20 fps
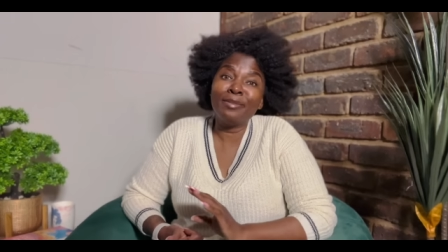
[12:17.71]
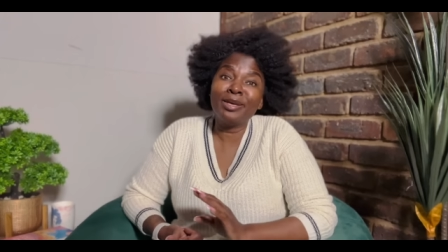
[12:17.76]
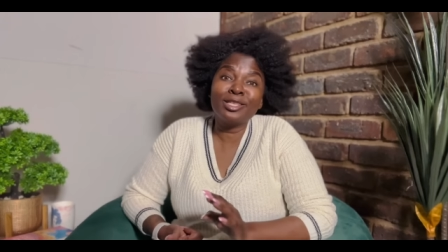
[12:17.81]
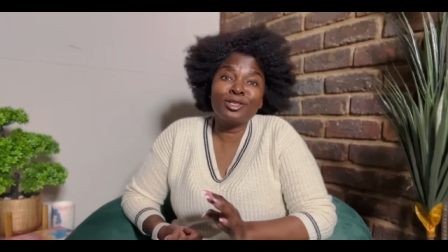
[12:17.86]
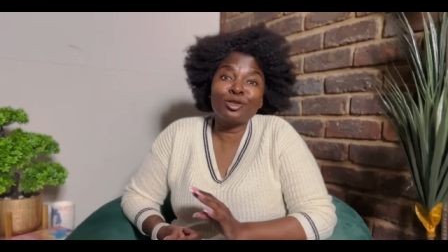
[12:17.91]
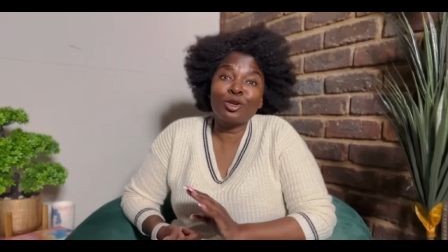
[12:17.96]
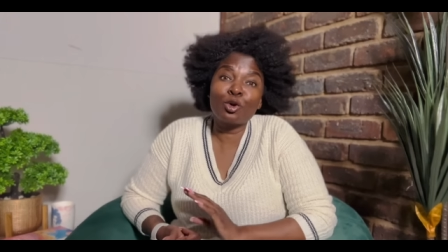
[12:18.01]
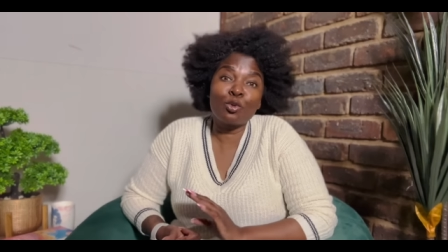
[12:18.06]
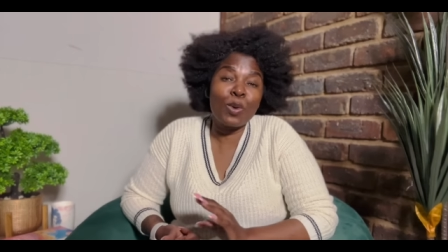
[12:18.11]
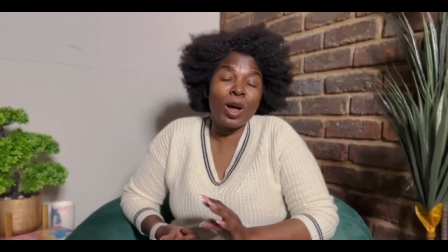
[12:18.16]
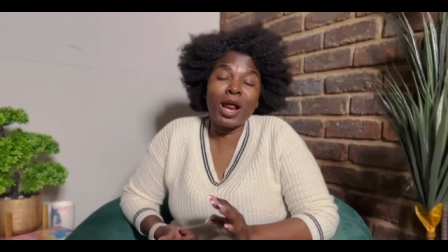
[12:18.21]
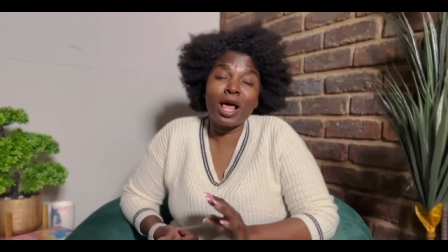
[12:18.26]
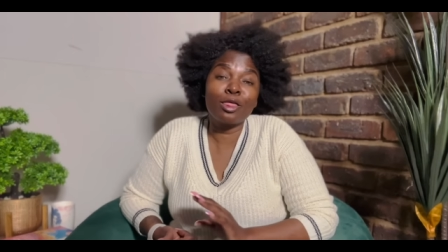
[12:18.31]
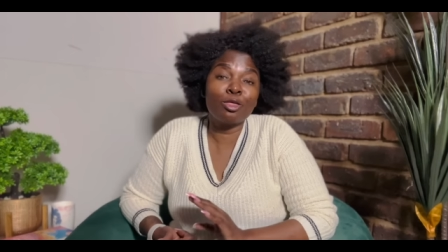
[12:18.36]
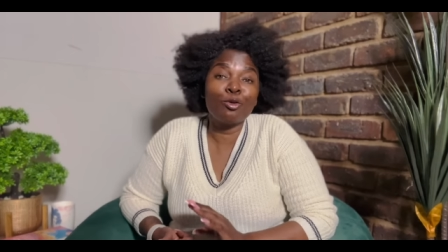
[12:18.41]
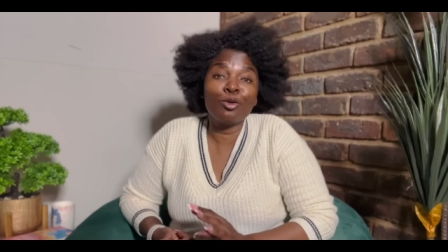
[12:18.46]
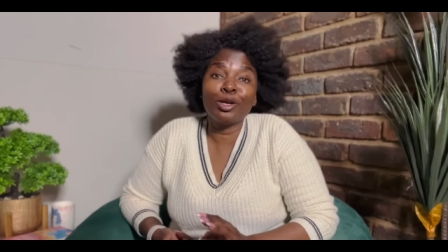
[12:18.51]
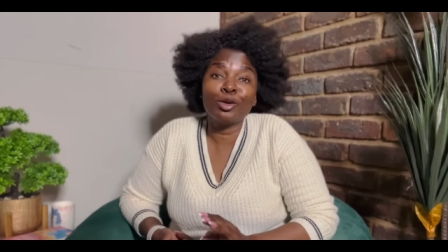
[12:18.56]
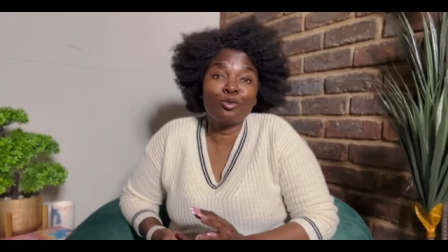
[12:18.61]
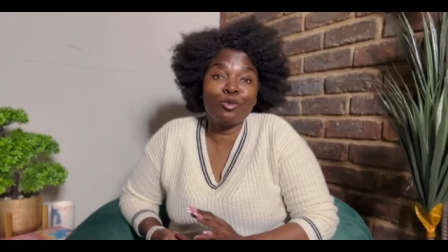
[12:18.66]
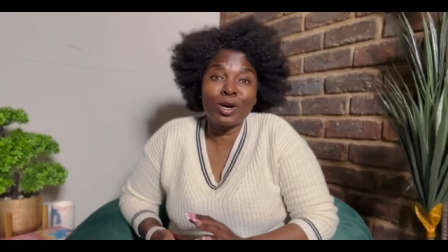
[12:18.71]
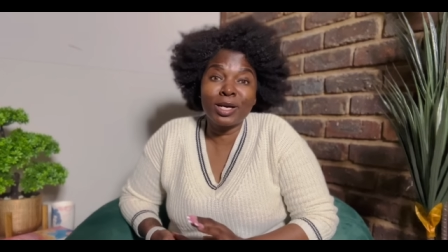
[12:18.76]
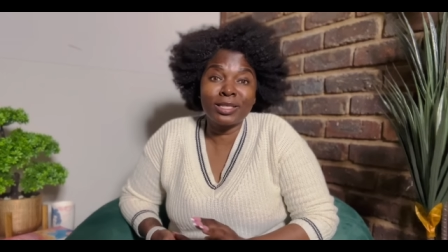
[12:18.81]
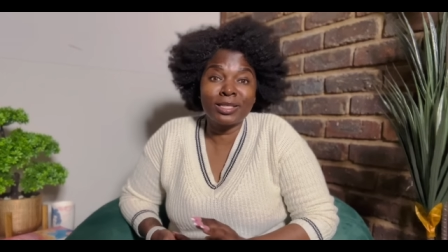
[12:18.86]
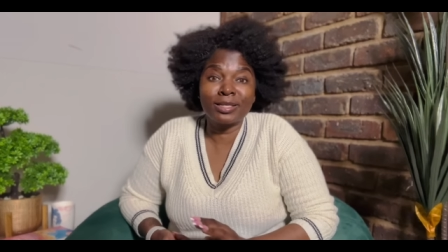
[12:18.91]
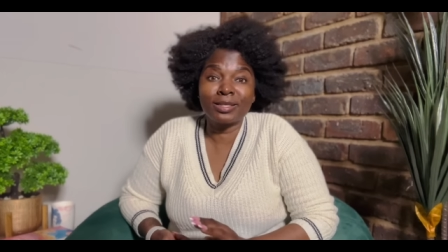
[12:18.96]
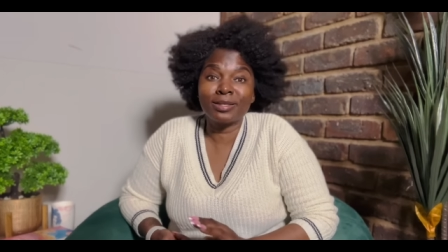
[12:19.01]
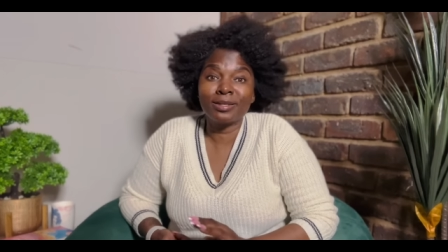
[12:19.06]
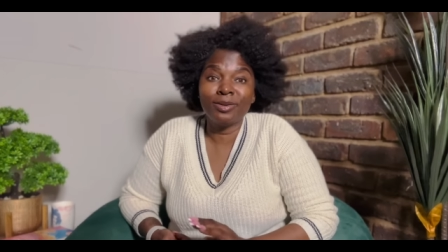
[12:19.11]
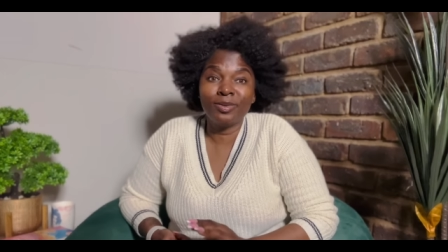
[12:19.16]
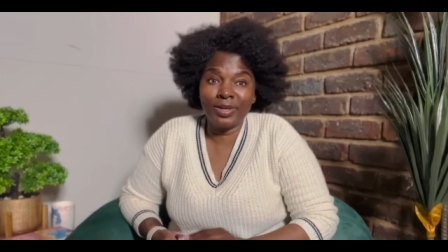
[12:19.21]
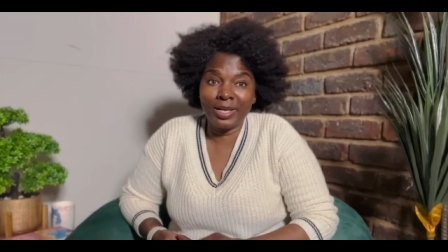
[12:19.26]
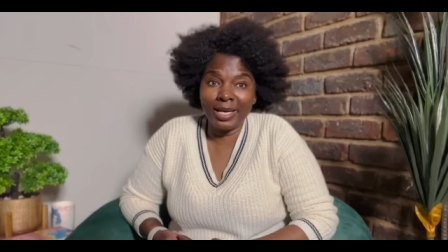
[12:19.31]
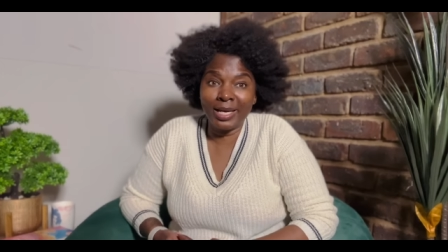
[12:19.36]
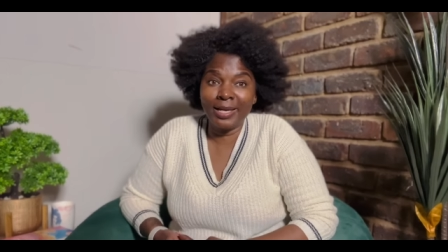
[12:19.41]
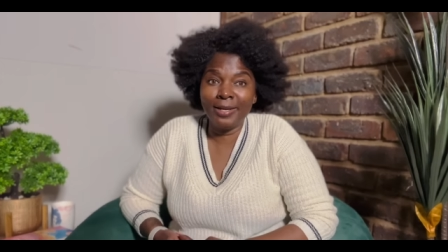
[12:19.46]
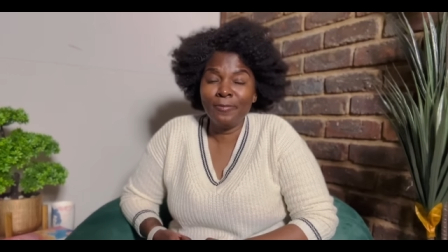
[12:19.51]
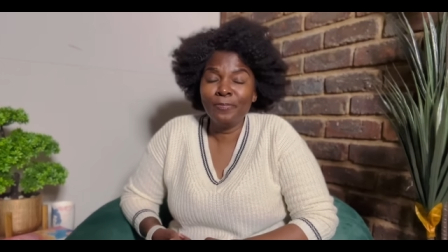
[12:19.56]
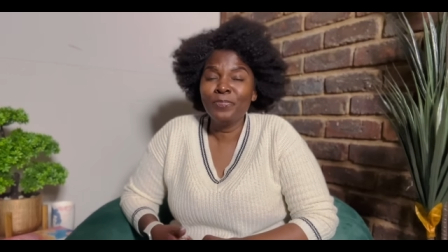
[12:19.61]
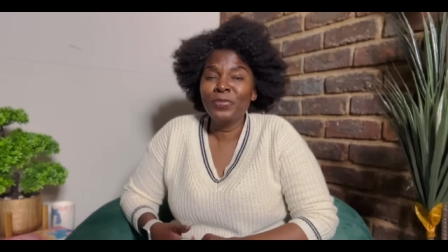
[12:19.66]
It's not what I thought it was.
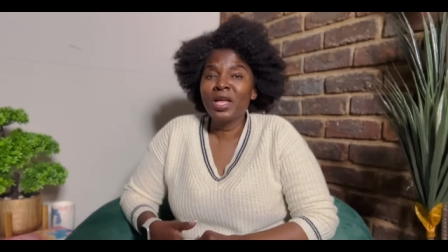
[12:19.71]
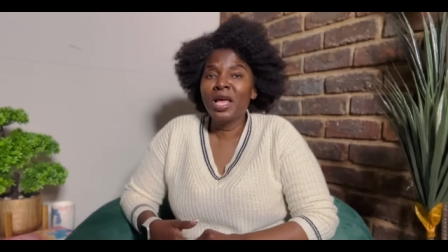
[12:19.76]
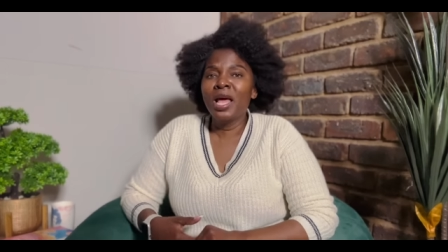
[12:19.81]
Okay.